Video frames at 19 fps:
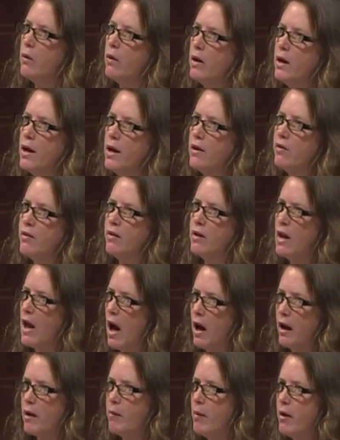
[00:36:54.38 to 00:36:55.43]
it's
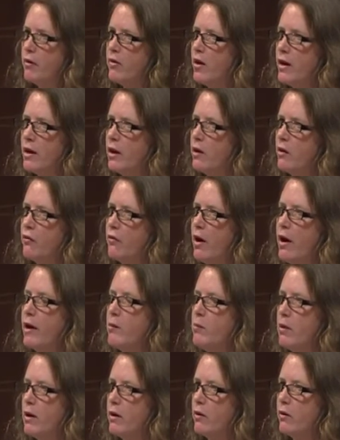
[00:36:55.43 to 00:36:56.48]
not about taking your
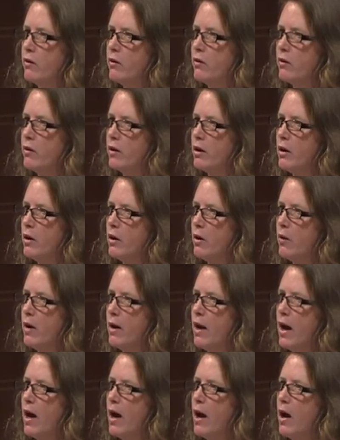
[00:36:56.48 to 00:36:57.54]
vitamins, and
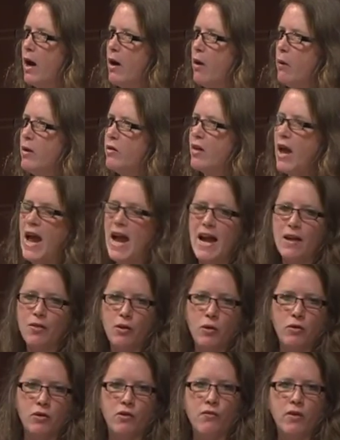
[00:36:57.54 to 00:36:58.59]
I always hate
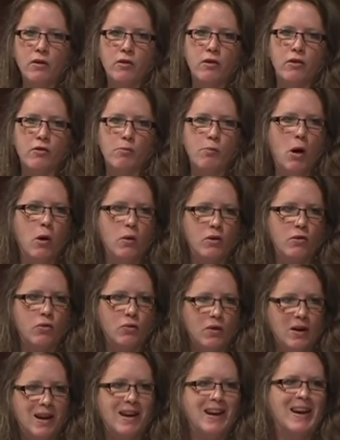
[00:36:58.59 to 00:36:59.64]
those defenses of
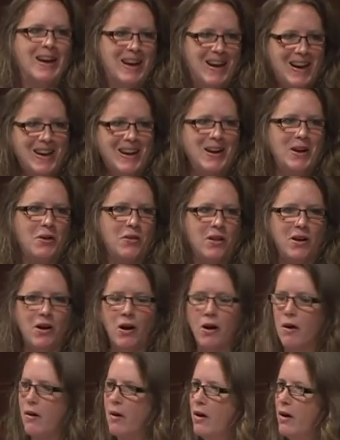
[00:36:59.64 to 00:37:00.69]
poetry, that are,